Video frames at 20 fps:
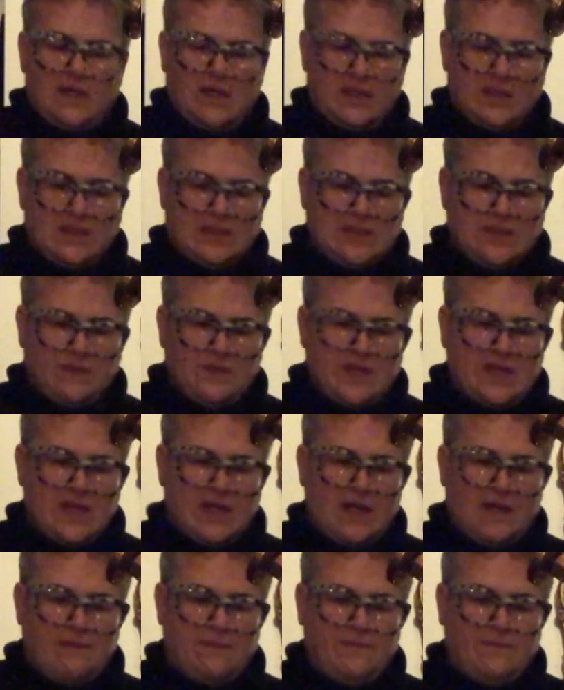It's
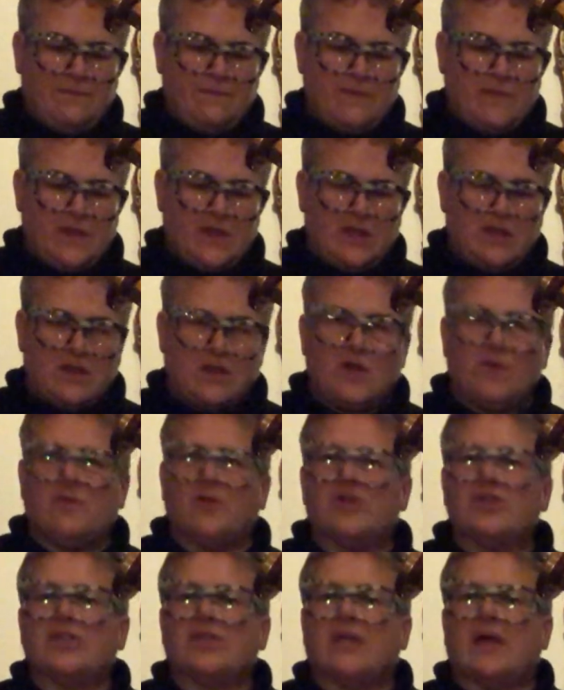become
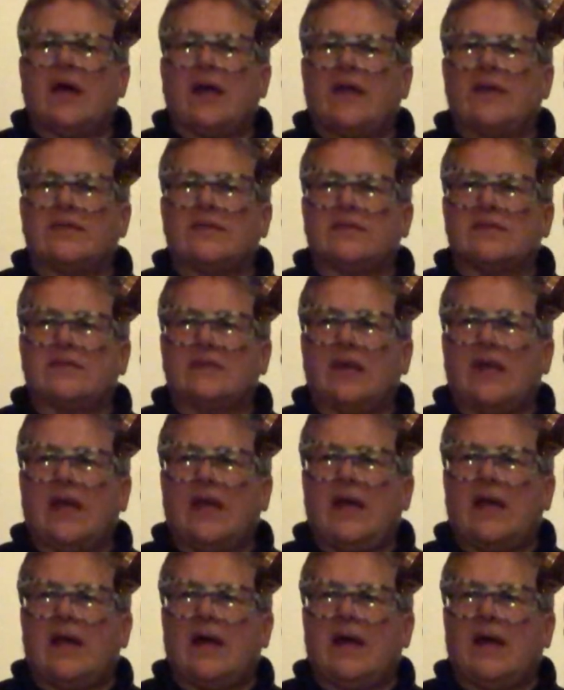commercialized
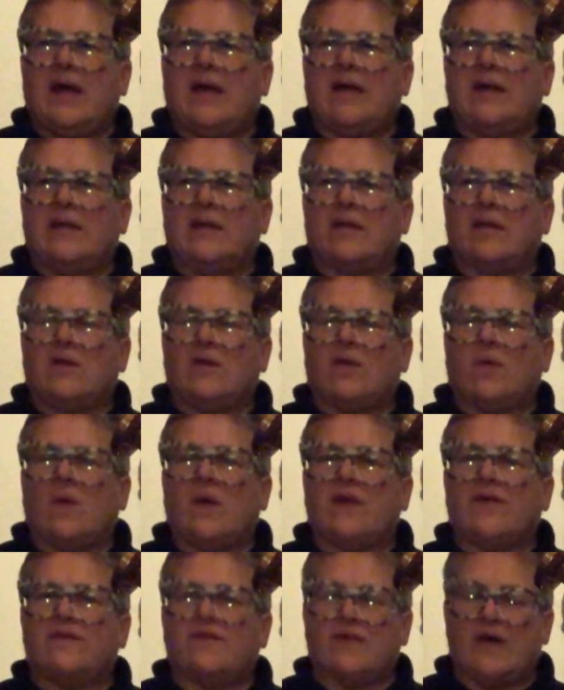and
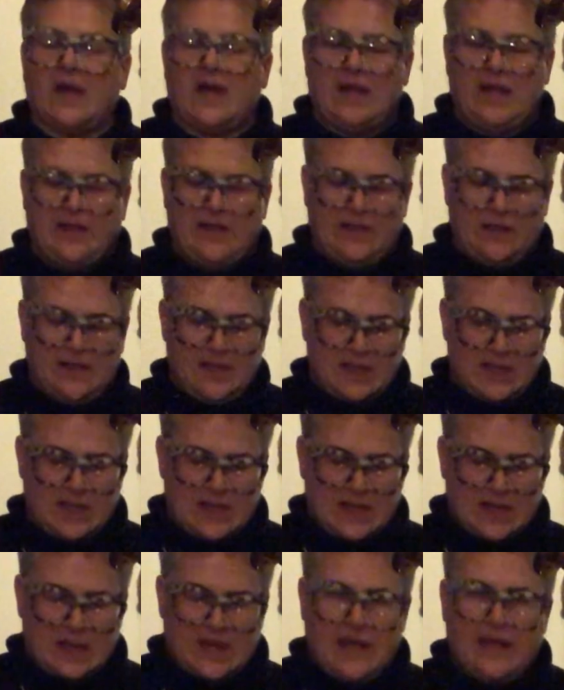quantified
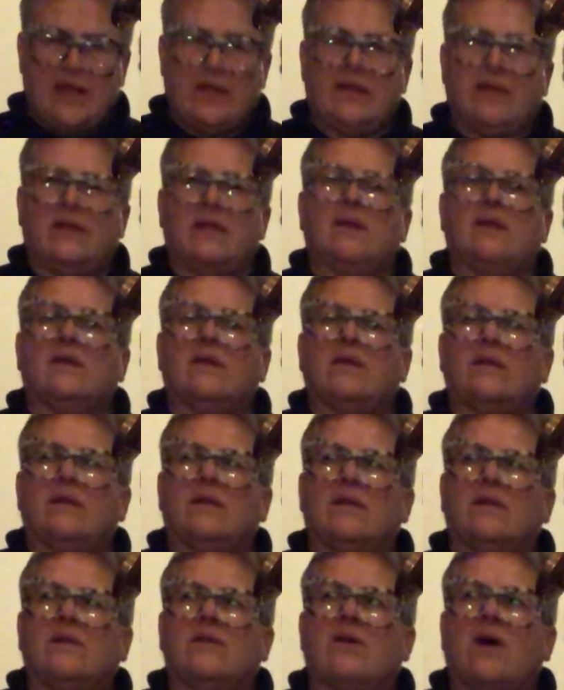and
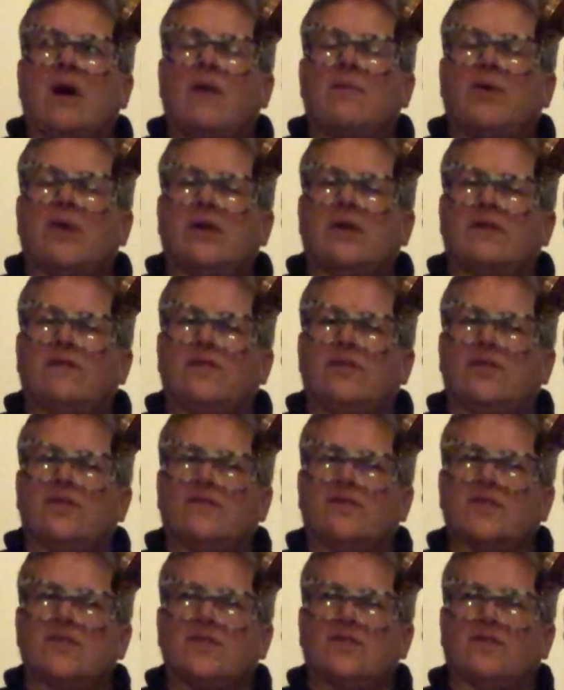not part of
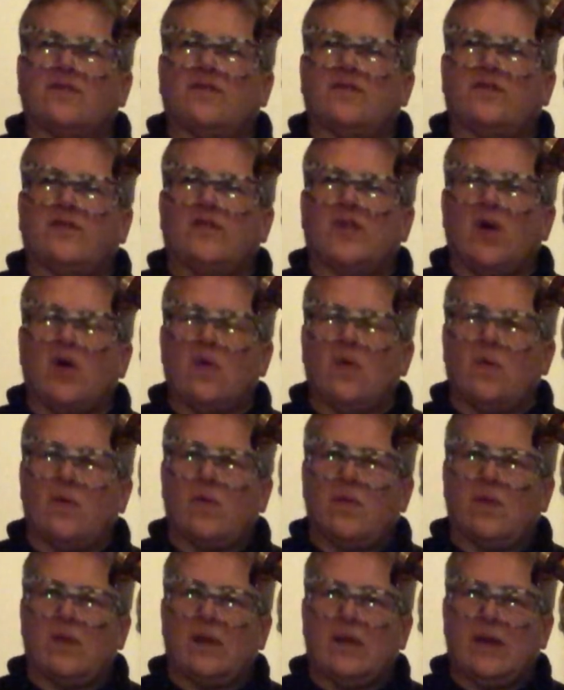universal flow.
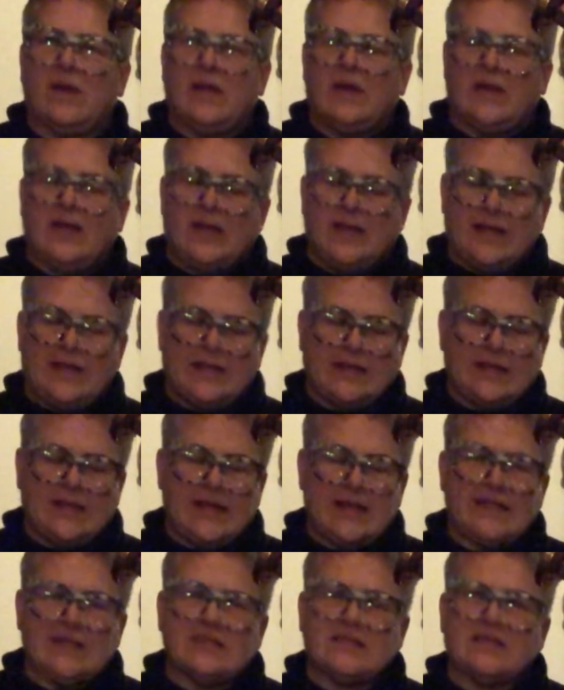And I'd
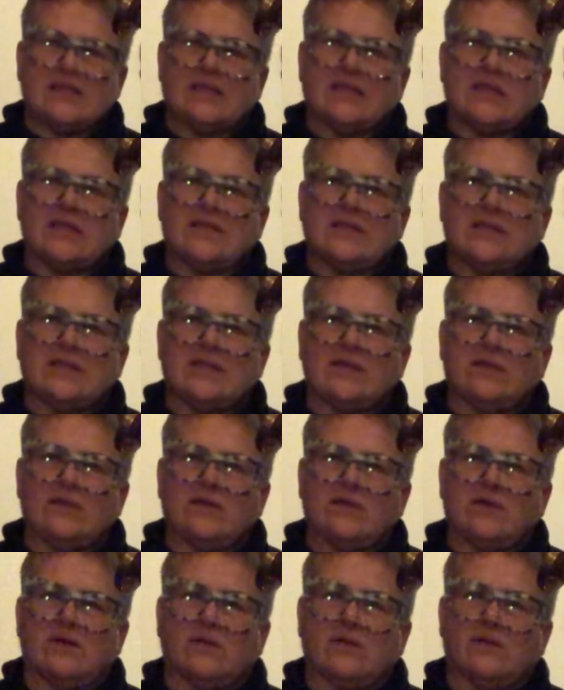like us to
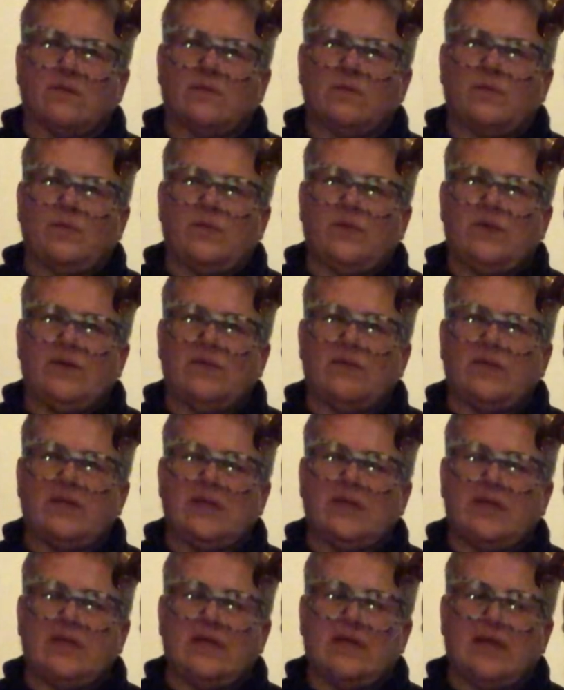consider
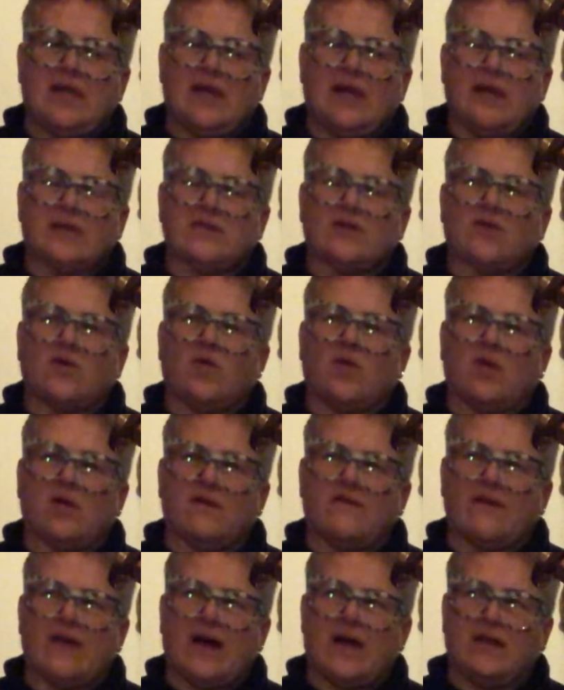beauty as a
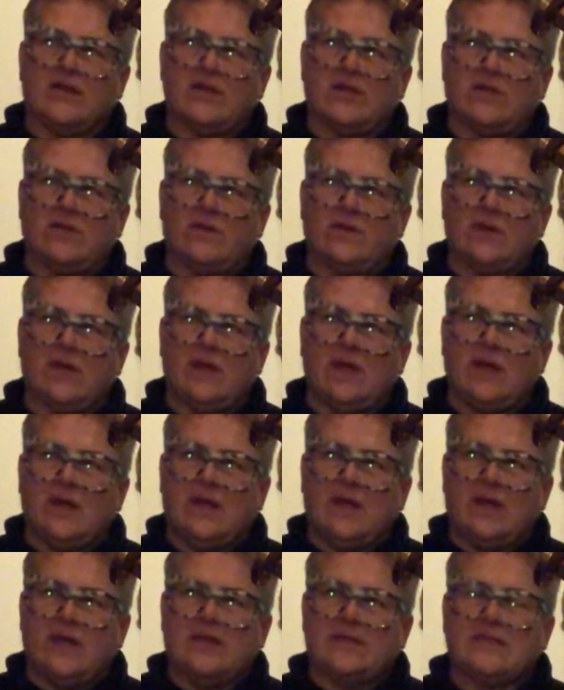core value,
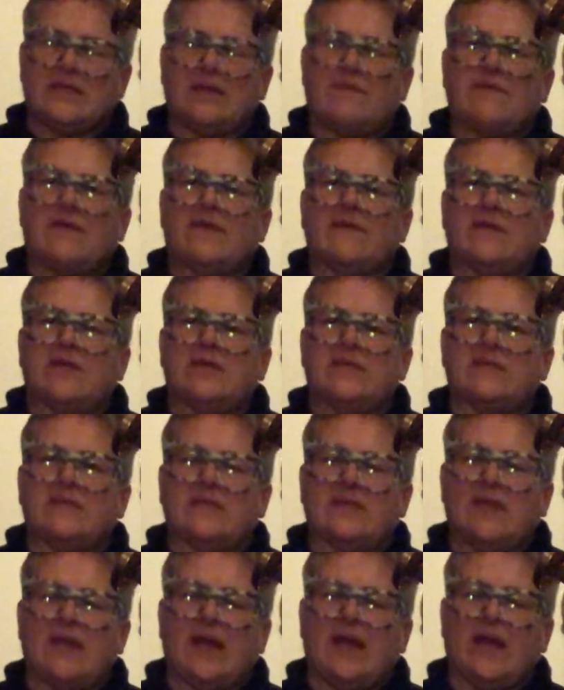as something that is
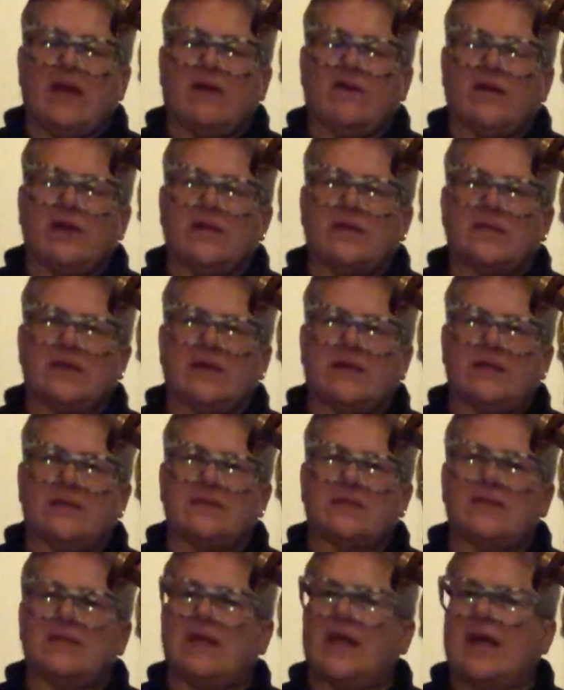inherent and is the